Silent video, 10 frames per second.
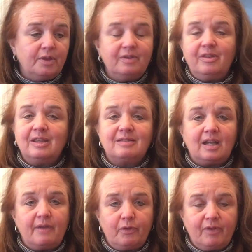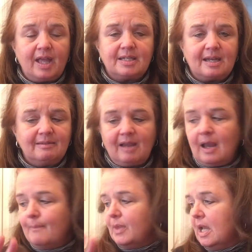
the things I got for Valentine's Day.